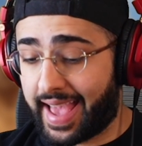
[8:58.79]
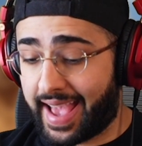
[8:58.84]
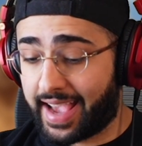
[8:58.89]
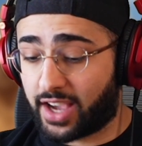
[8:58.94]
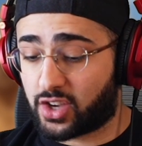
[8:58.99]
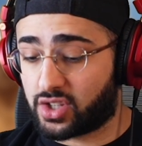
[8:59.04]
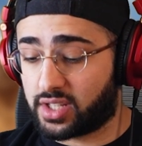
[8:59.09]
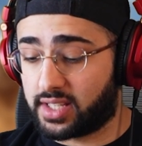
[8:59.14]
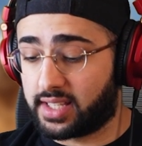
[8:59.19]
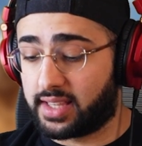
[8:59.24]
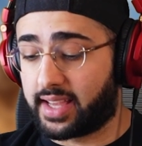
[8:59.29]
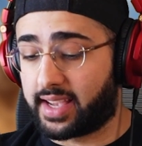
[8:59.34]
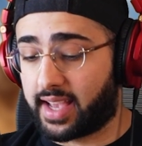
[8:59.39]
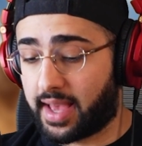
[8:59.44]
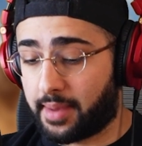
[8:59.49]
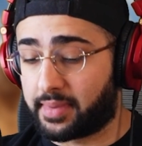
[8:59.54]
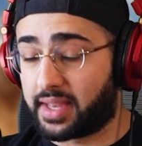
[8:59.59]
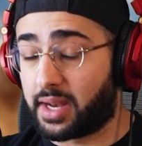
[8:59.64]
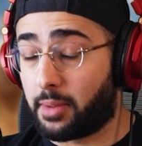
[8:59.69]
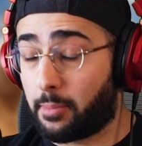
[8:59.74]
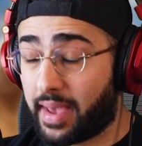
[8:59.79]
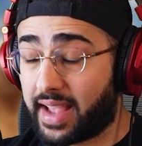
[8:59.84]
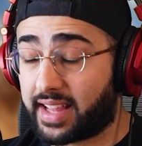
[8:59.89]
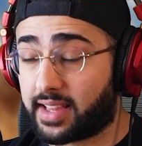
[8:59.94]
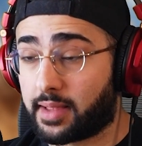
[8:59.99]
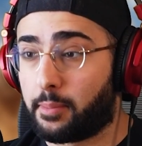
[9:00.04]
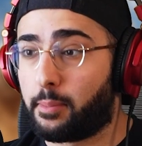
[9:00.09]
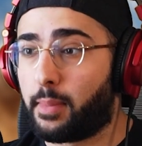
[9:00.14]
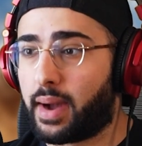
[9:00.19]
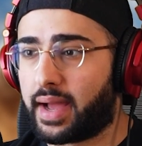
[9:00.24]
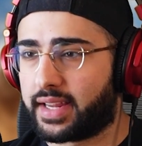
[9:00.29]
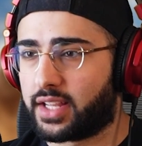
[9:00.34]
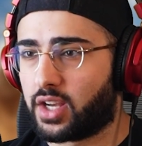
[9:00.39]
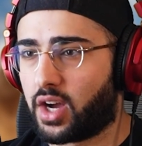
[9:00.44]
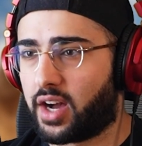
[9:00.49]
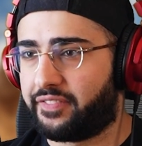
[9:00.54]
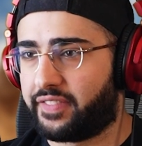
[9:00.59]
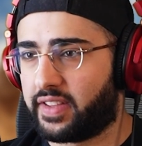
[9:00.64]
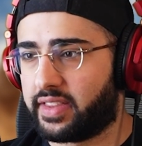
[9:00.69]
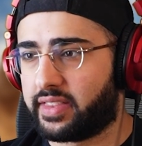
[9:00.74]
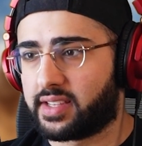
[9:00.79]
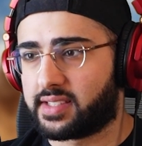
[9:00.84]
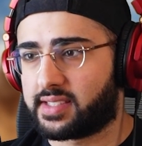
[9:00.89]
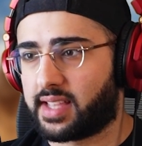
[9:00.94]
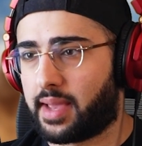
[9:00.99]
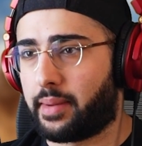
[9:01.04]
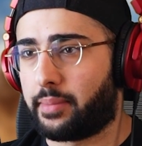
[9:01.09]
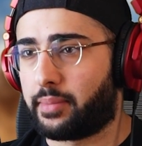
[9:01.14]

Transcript: actually, like, I'm gonna make the money off it this time.